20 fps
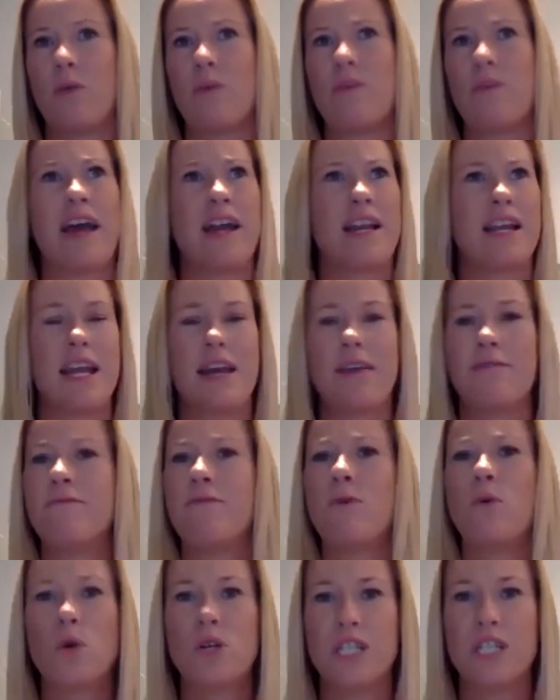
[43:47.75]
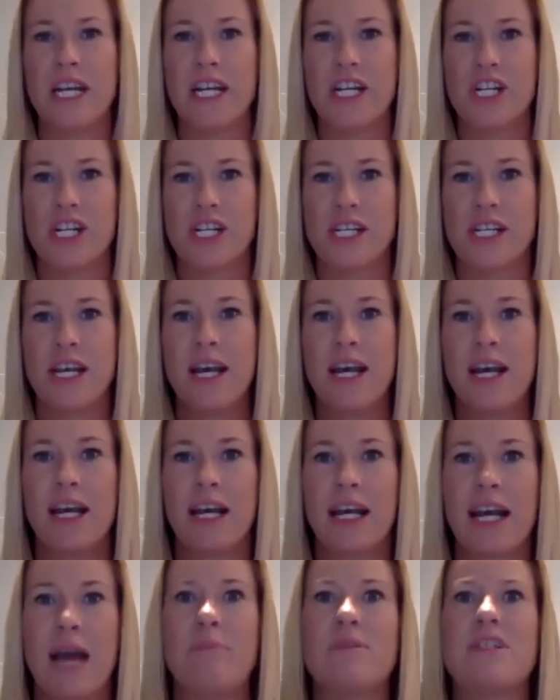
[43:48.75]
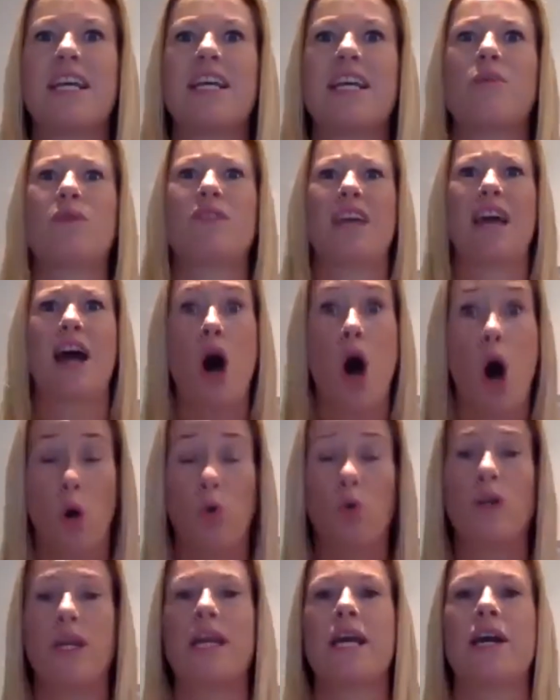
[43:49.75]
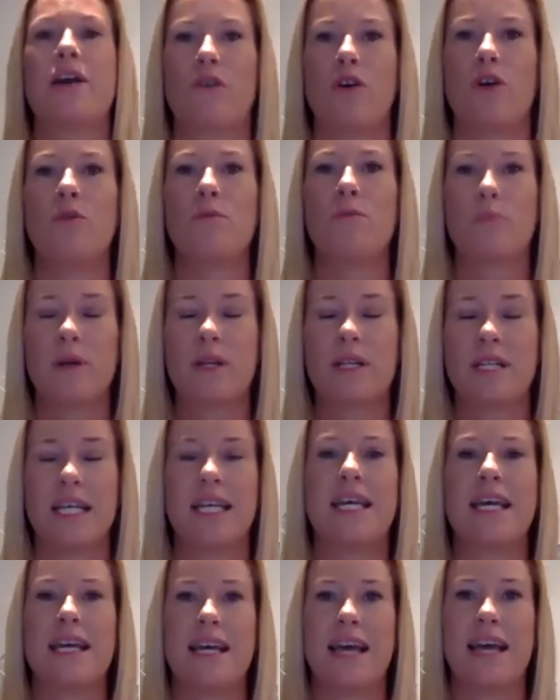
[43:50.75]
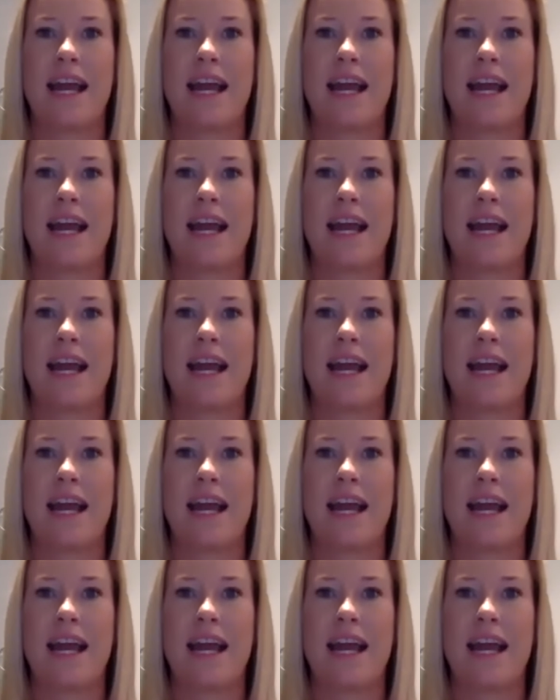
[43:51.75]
We've had year 4 teachers come together with their whole year group to get,